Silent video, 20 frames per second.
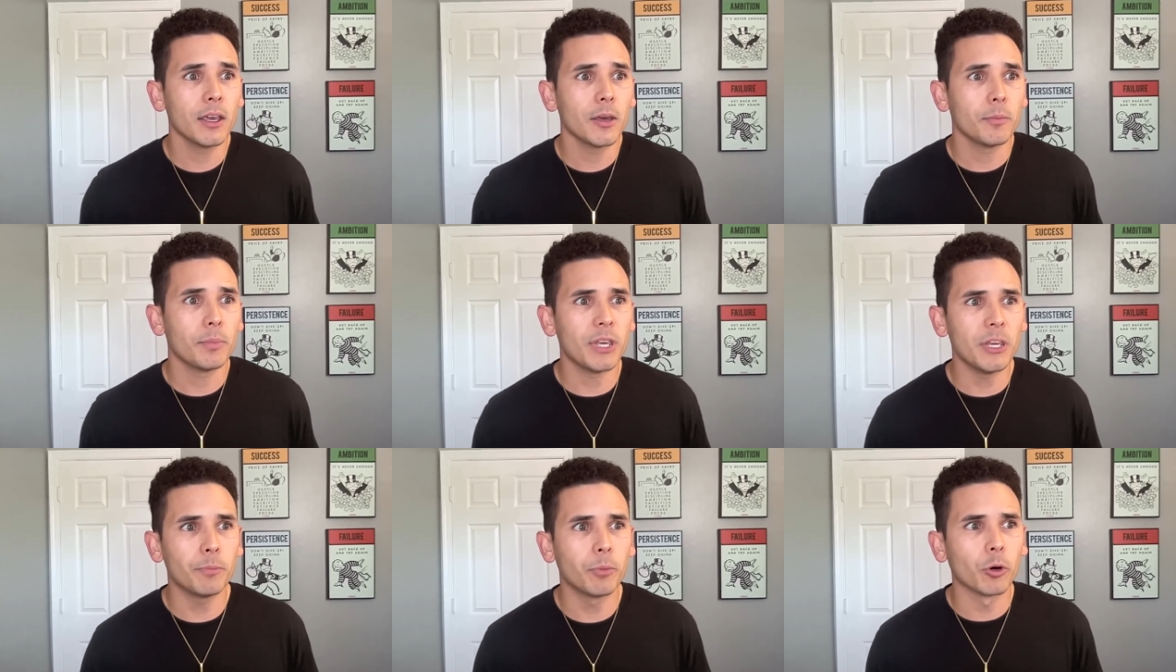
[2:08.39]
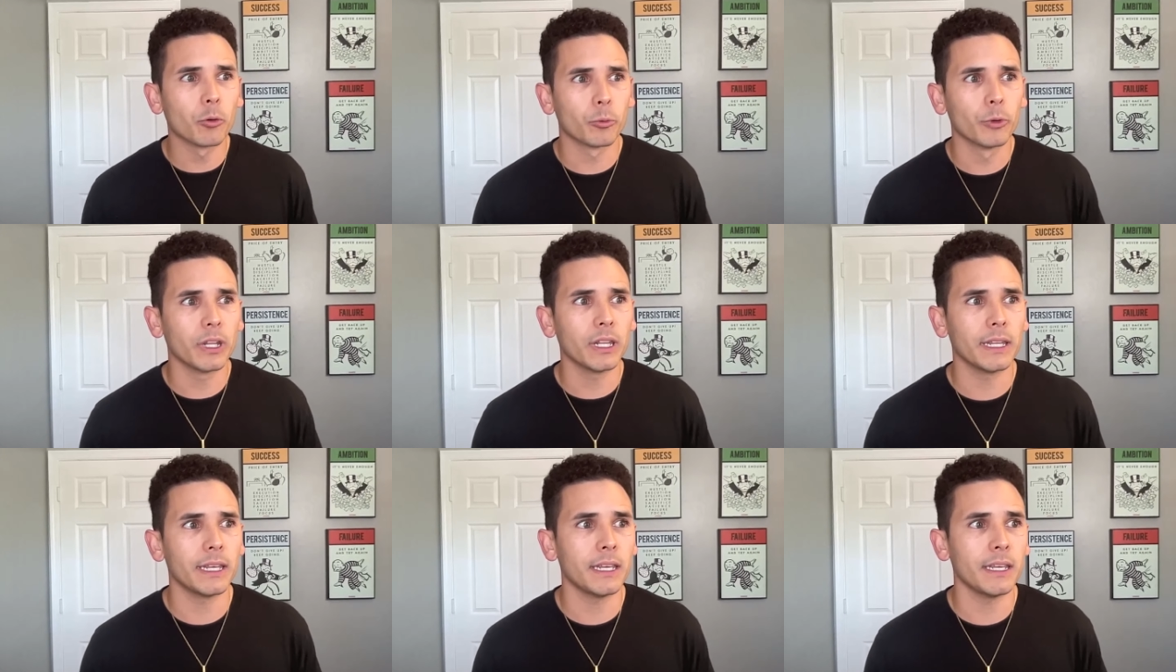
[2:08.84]
people
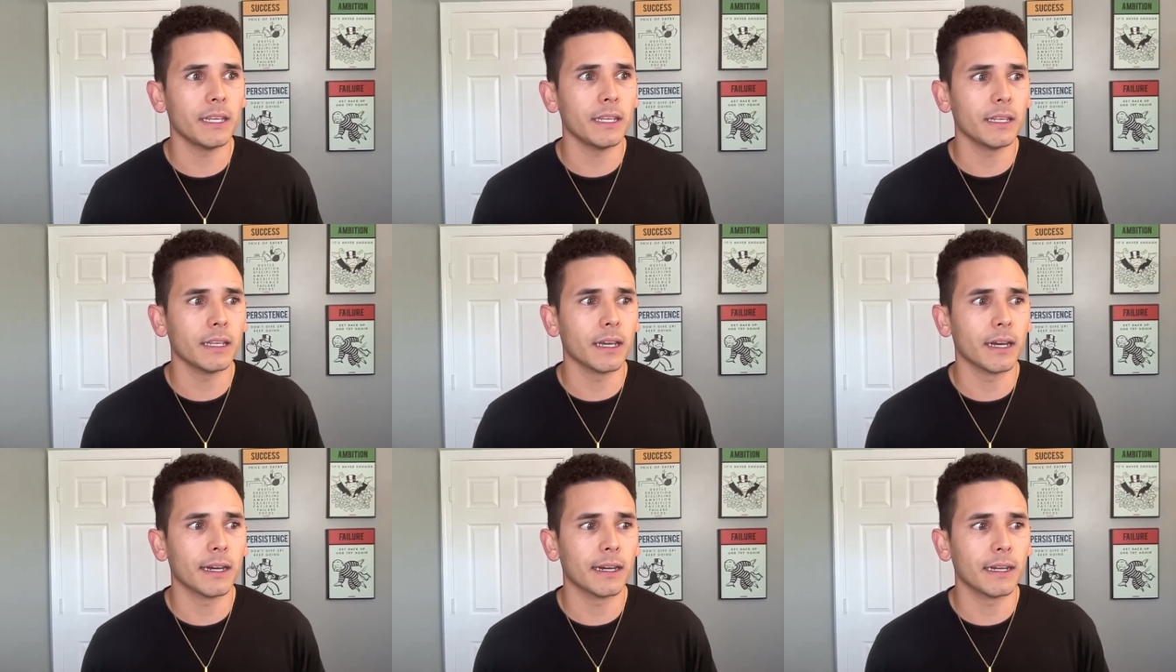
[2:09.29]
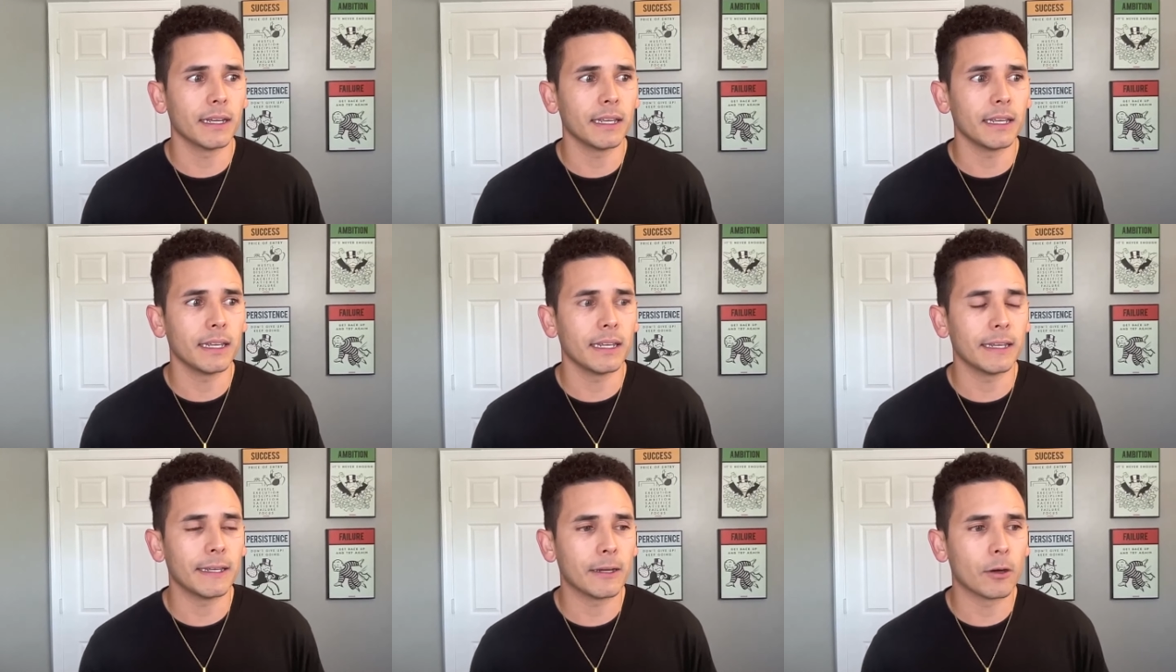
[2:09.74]
really
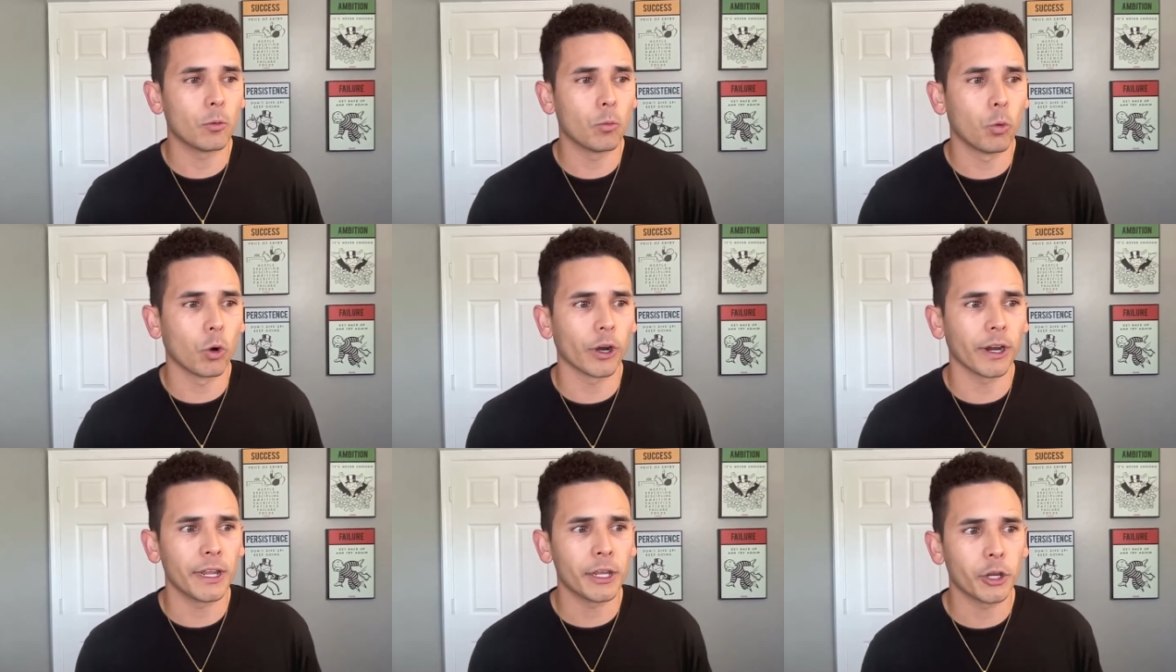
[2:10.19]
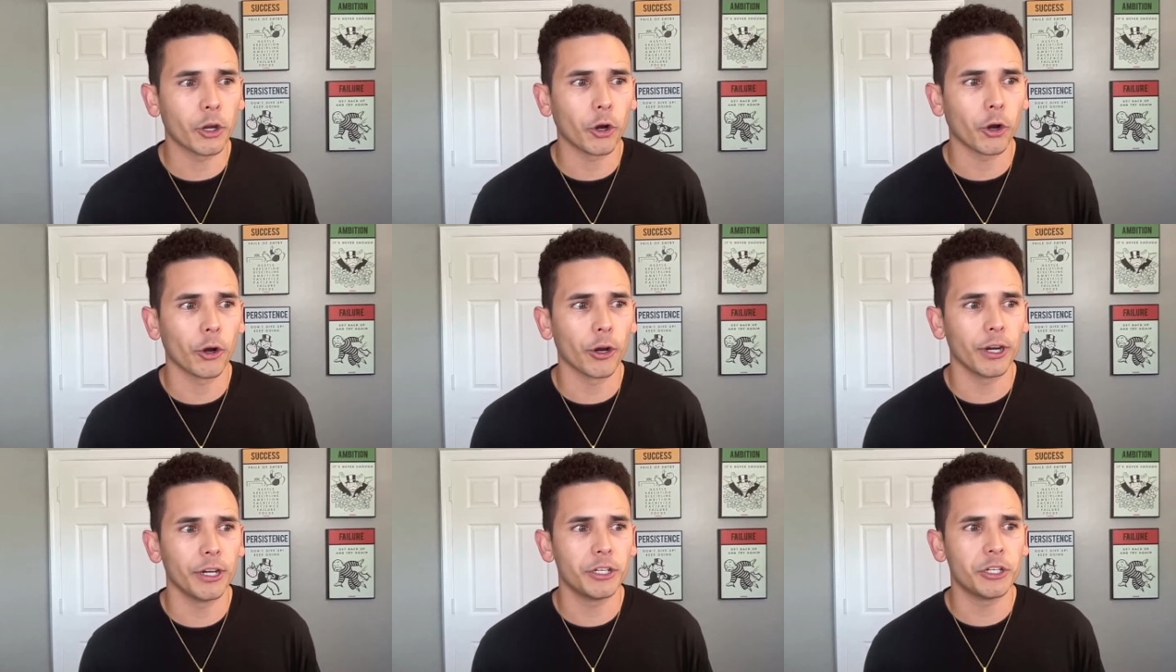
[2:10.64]
were
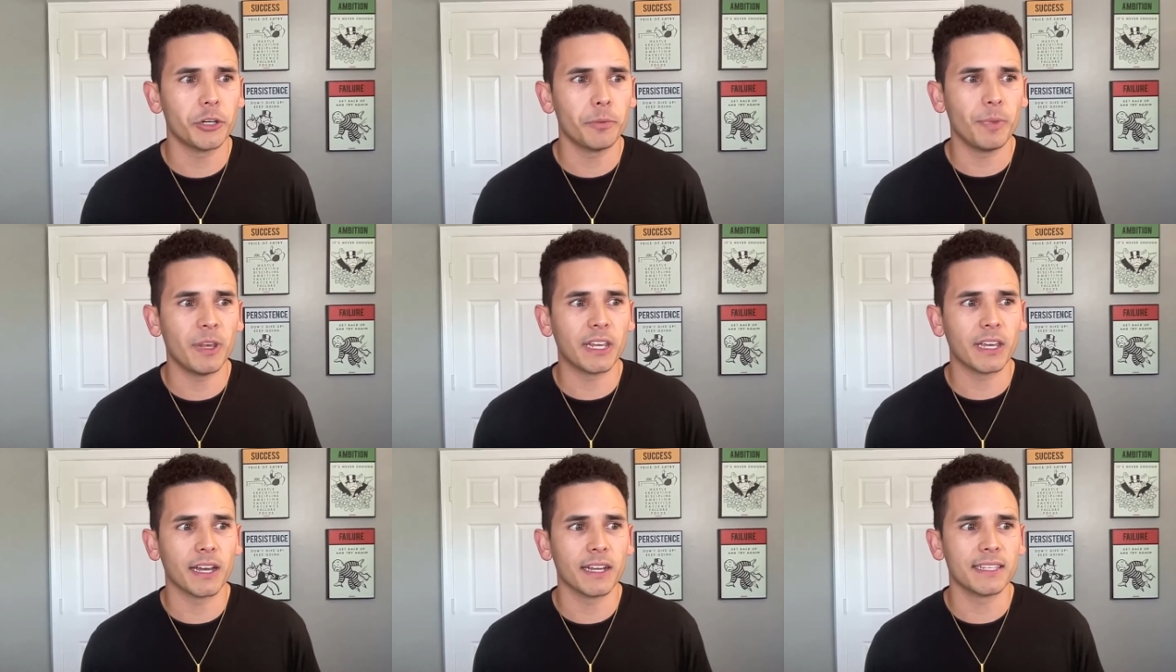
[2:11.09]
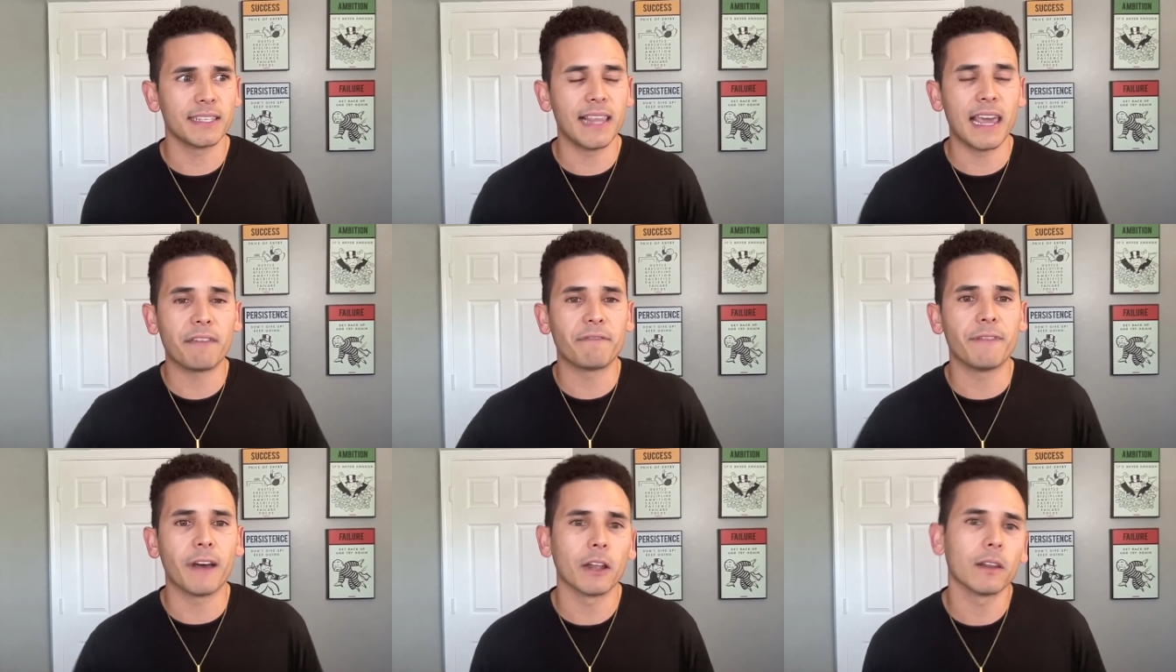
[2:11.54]
encouraged because
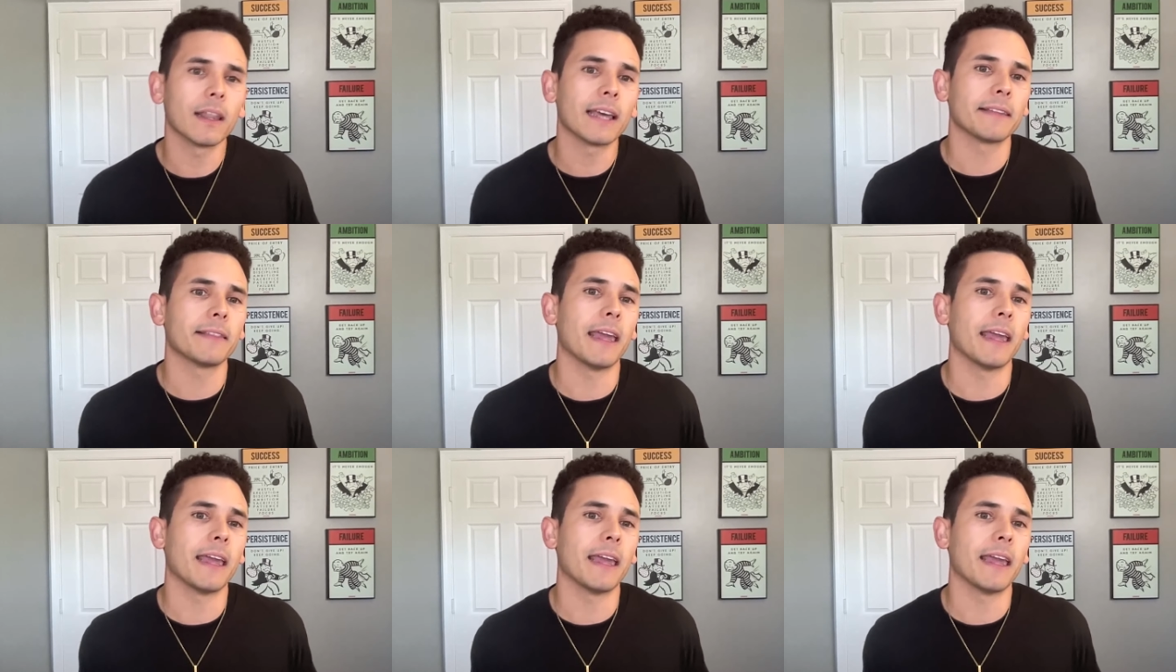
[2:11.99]
they felt like